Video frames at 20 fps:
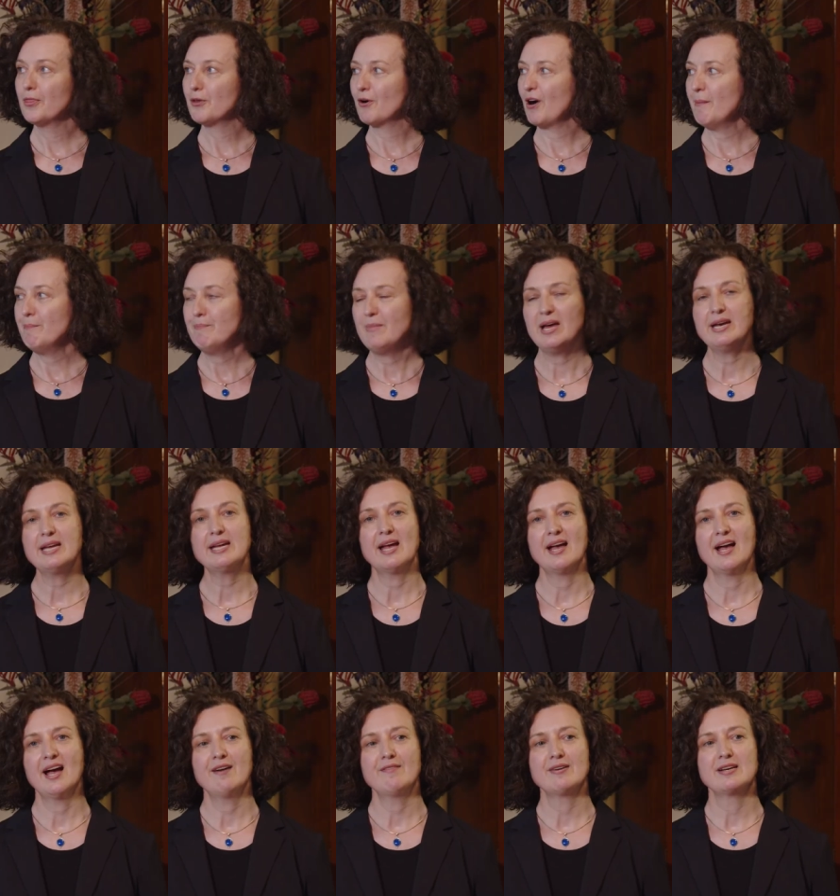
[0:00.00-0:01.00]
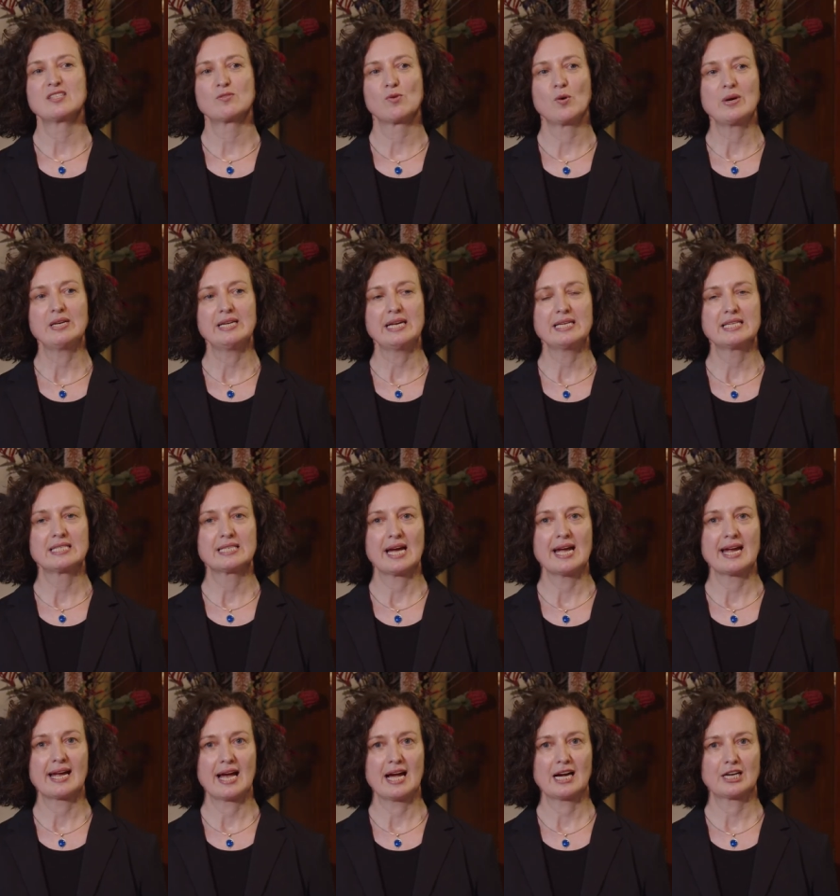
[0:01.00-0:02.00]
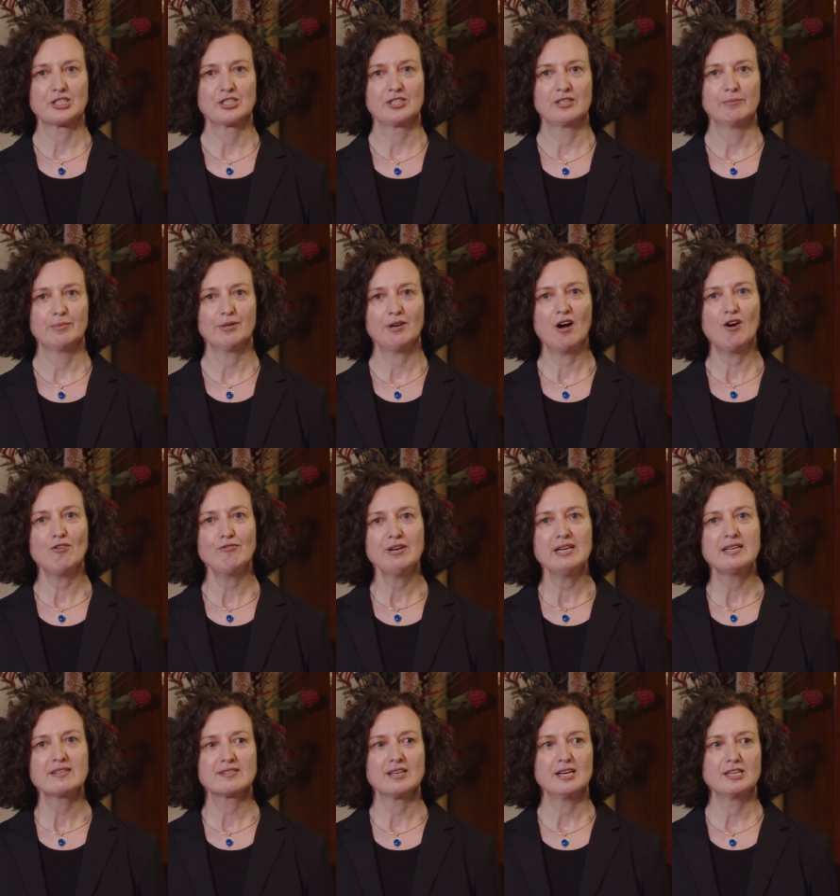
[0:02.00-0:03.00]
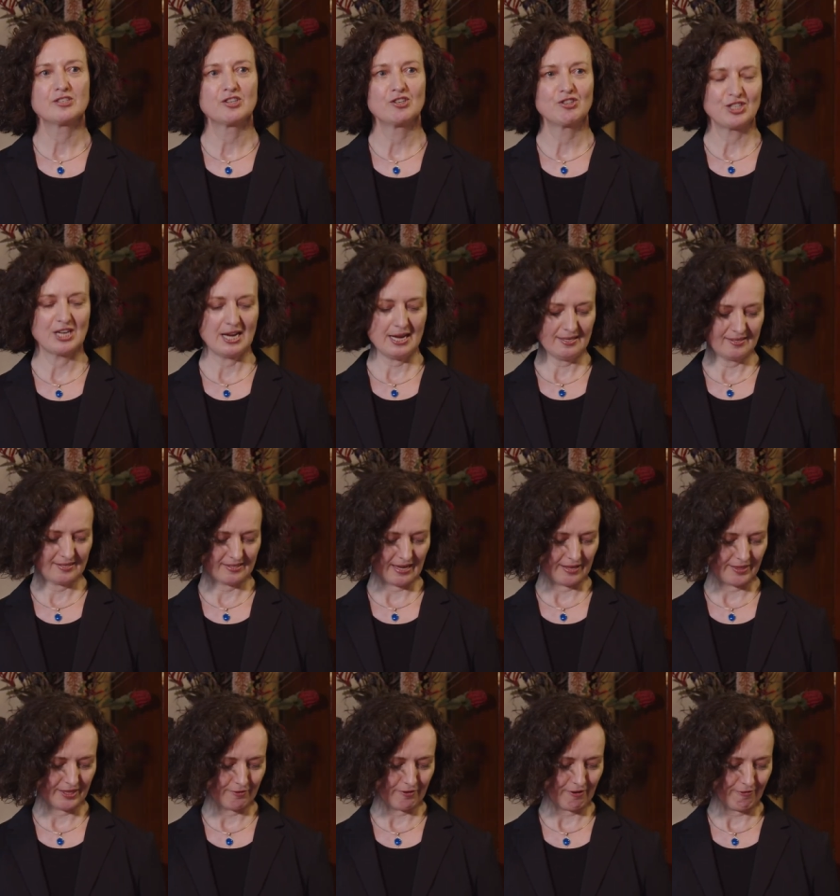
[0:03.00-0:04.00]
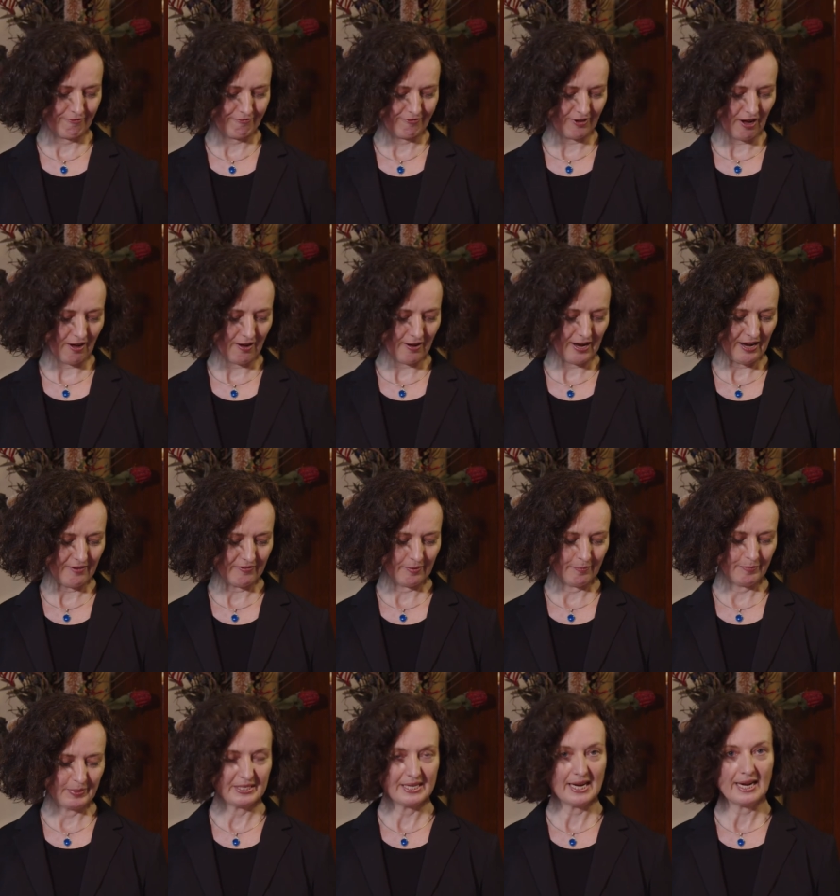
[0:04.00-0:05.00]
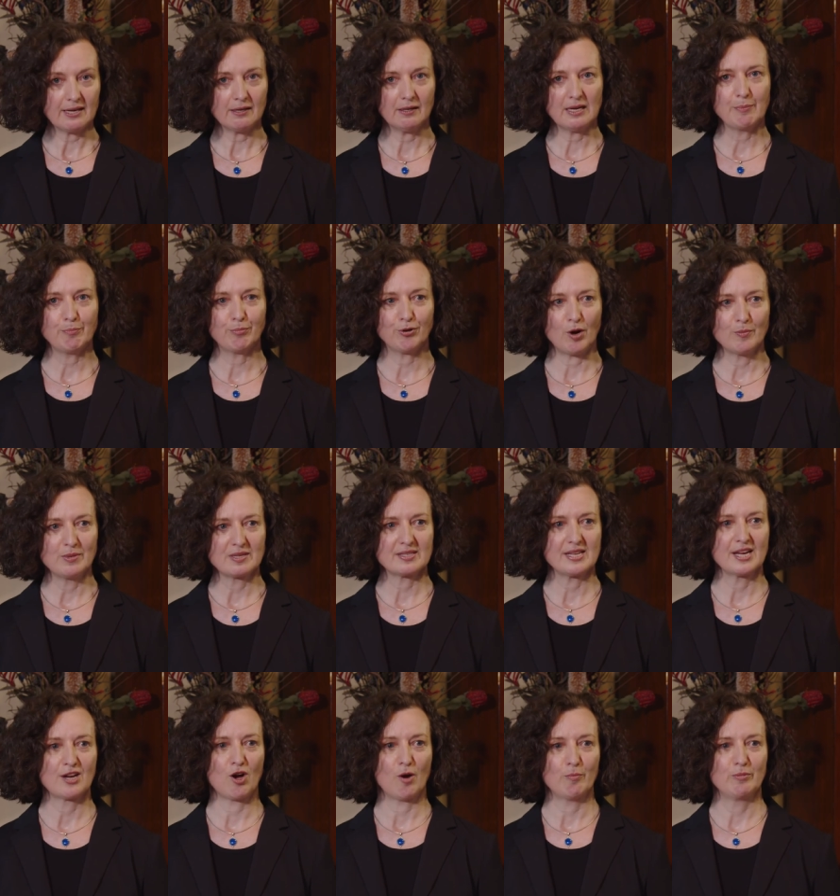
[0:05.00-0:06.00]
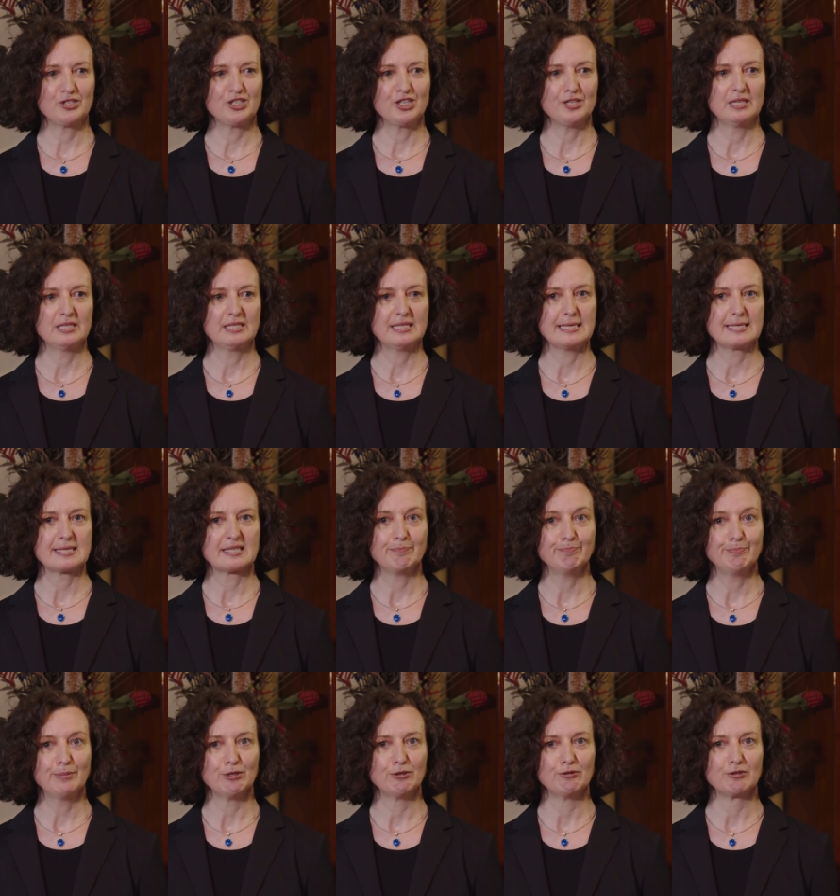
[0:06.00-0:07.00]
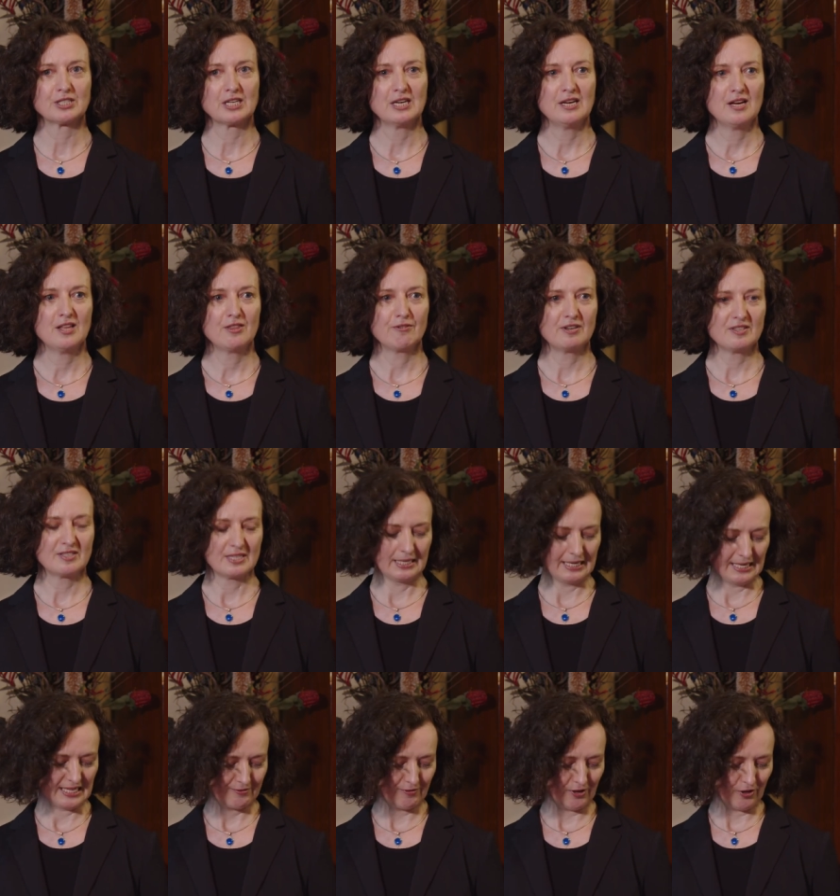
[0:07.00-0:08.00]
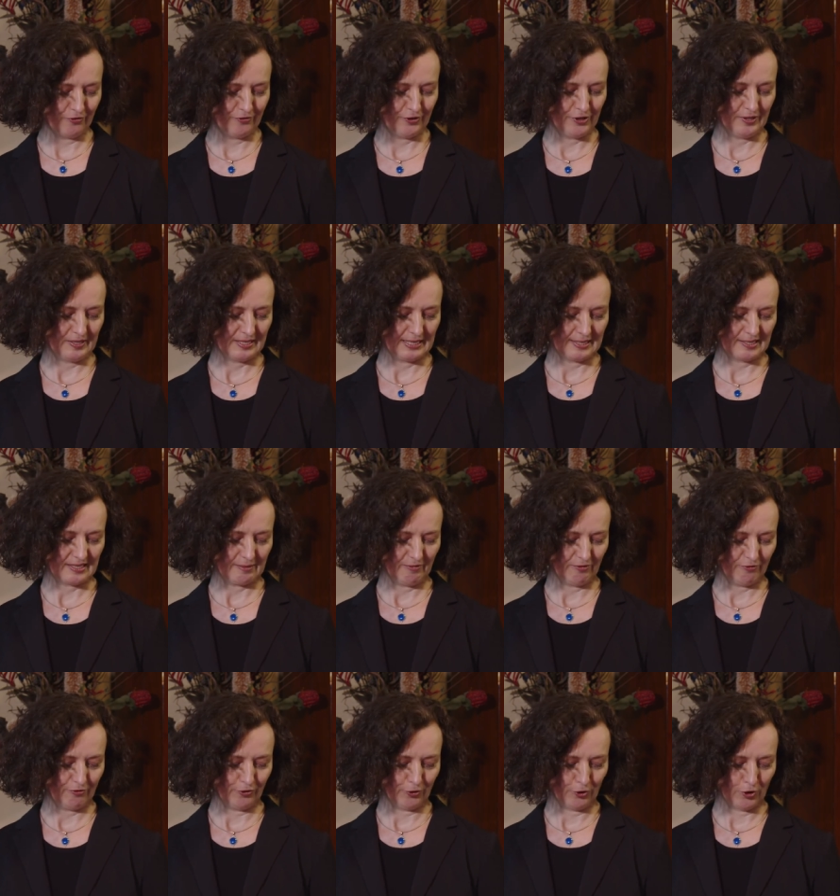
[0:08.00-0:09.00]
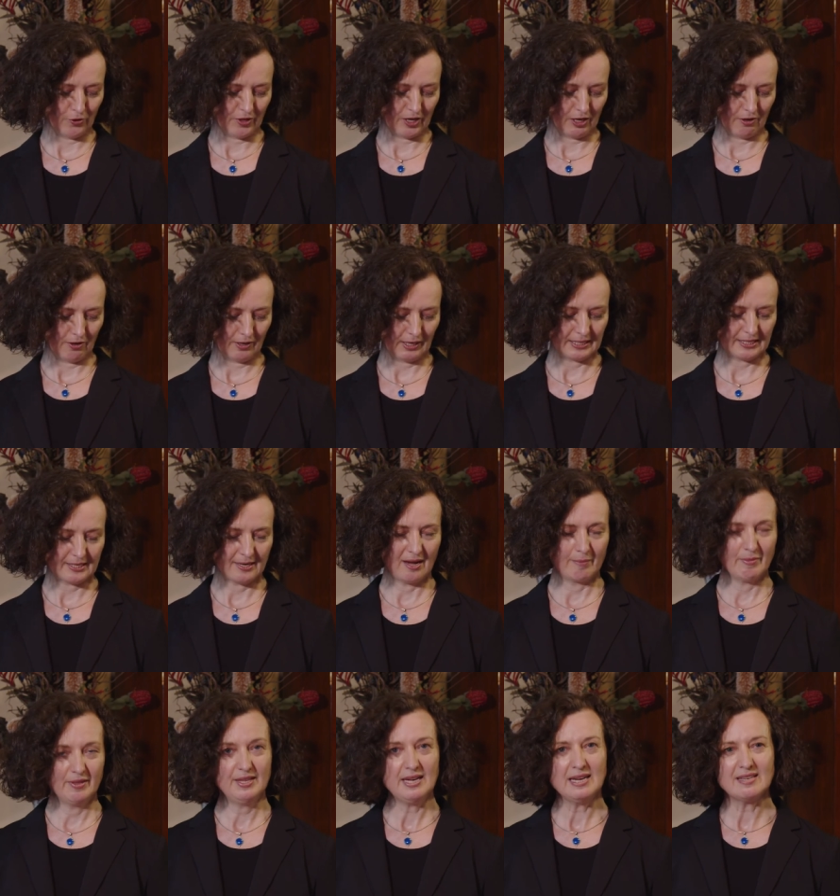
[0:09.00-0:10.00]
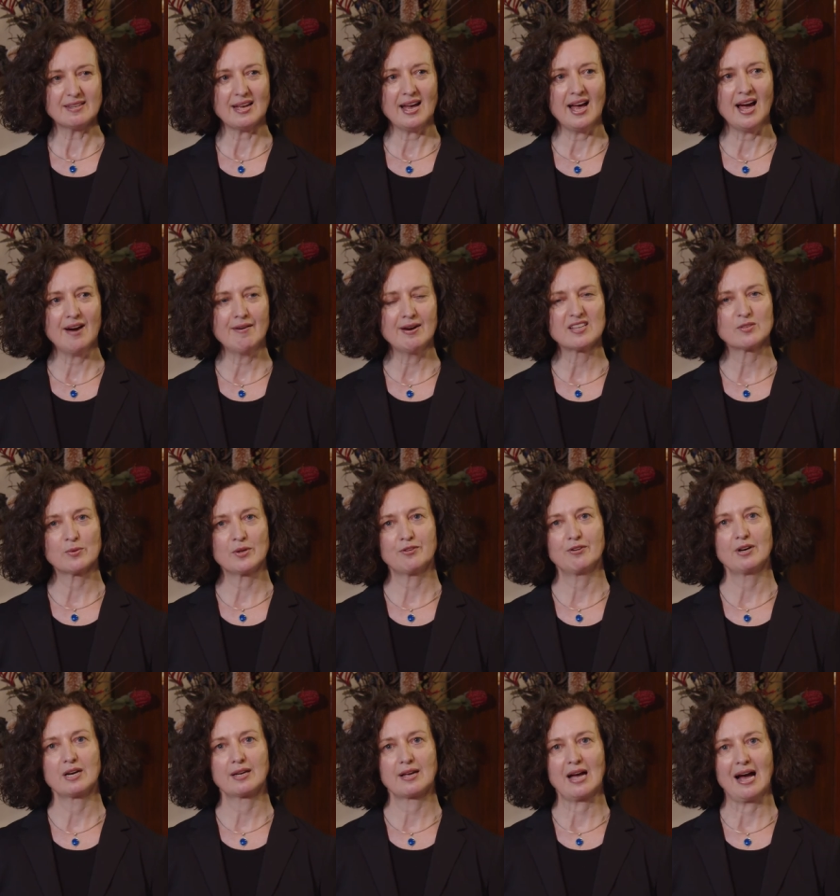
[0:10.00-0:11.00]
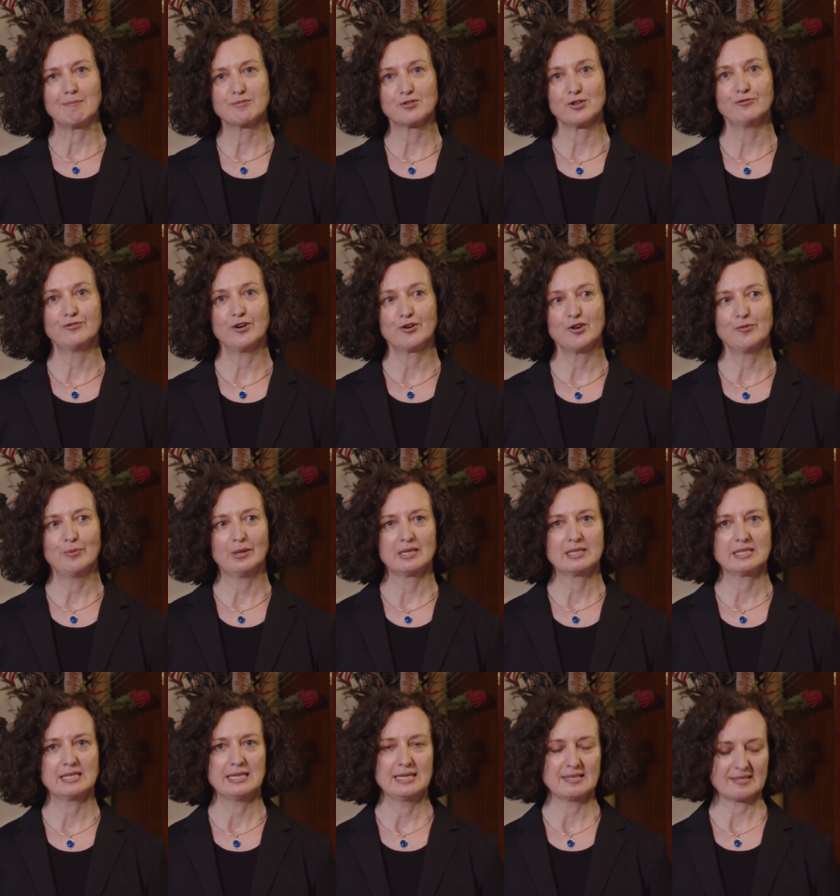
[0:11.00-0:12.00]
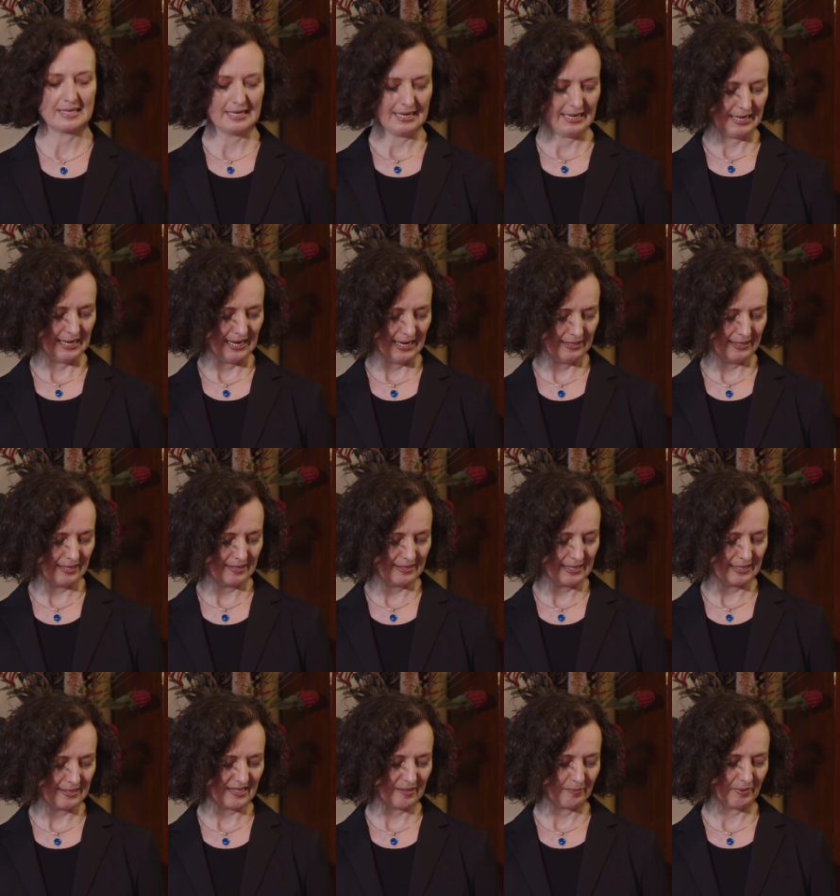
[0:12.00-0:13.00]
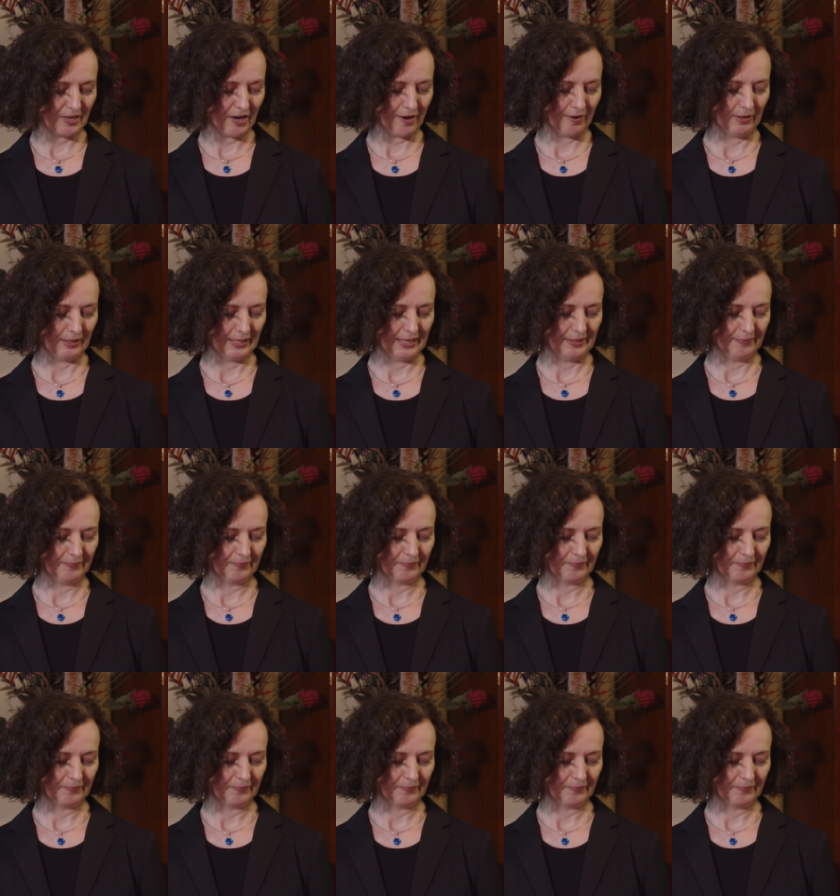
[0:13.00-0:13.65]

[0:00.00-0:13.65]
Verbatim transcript: There are many areas where we need to take action, but our research suggests that there are 5 particularly promising opportunities to build the resilience of our food system for the longer term. And these are areas where there are gaps or vulnerabilities in the system currently.